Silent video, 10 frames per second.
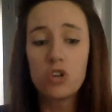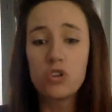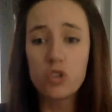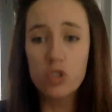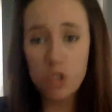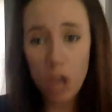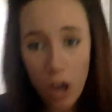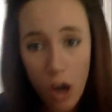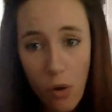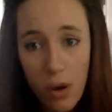
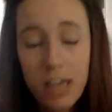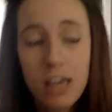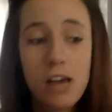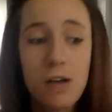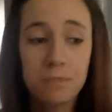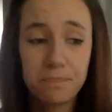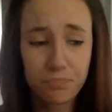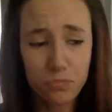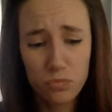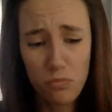So
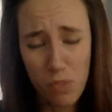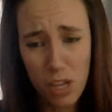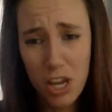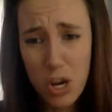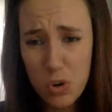in